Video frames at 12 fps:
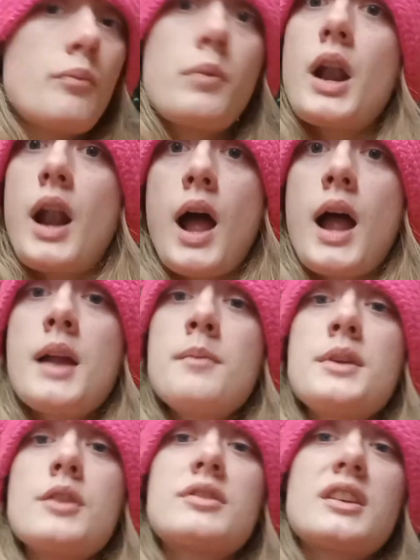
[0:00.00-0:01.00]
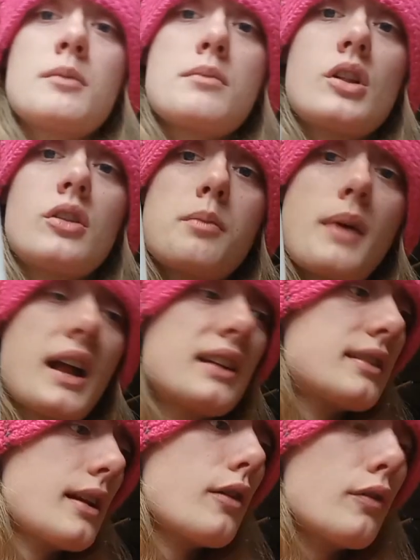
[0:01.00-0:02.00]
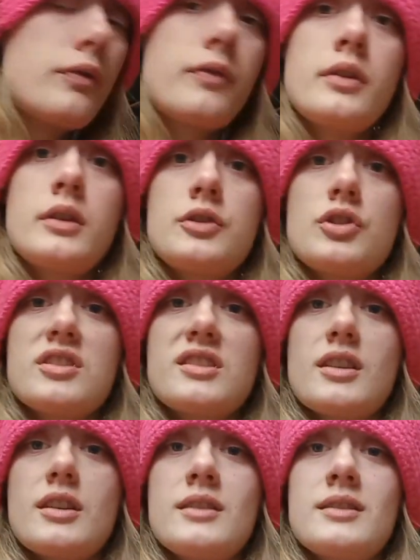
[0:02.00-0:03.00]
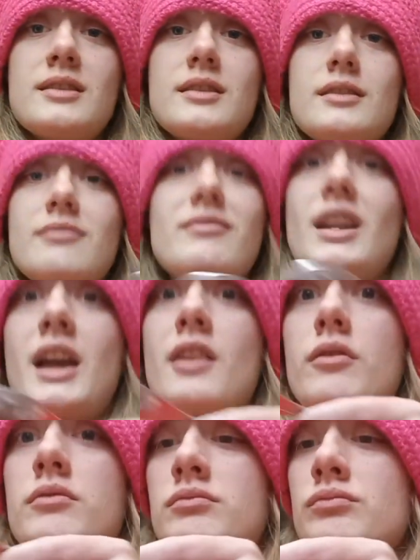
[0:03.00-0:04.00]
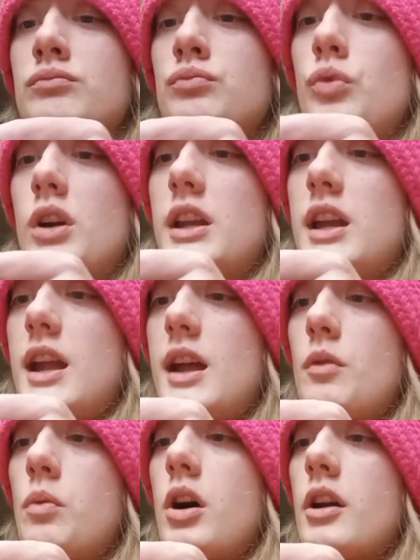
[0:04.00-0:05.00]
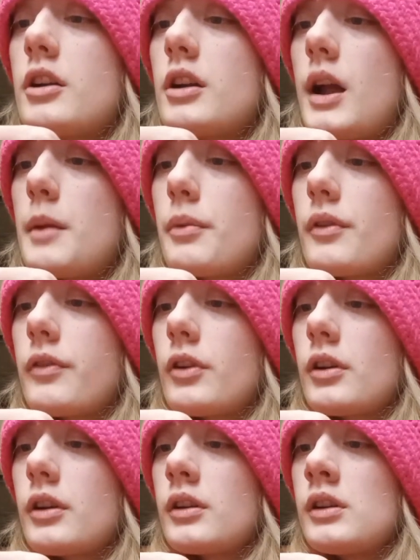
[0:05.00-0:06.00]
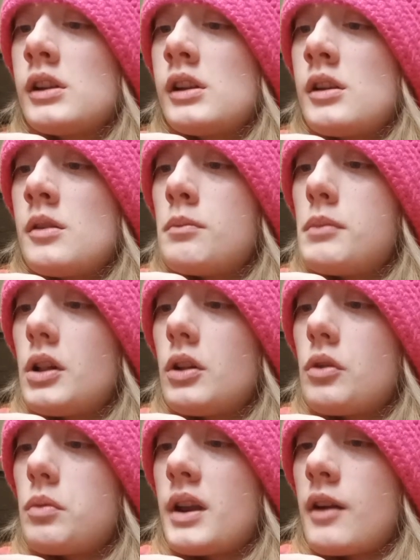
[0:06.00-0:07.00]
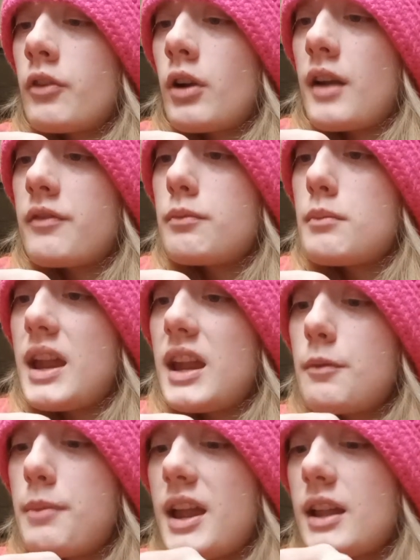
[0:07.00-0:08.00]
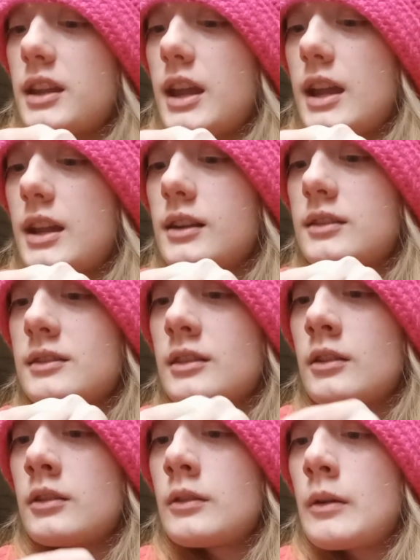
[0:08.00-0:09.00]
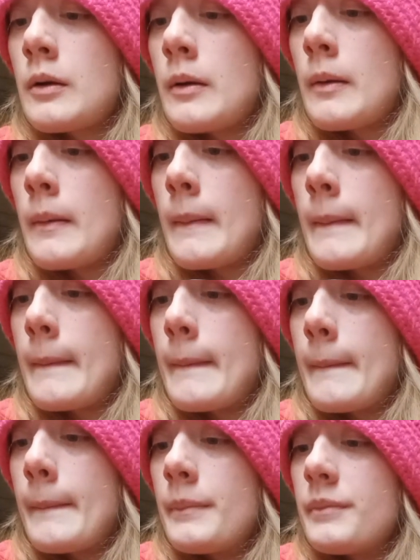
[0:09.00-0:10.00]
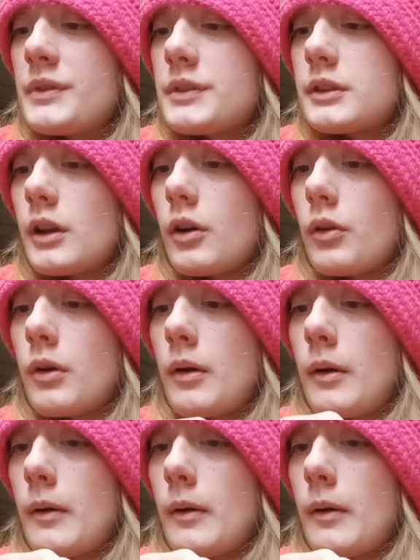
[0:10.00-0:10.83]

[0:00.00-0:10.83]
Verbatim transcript: but I'm using milk myself just because I don't want to add water. I prefer milk whenever I've made pancakes. So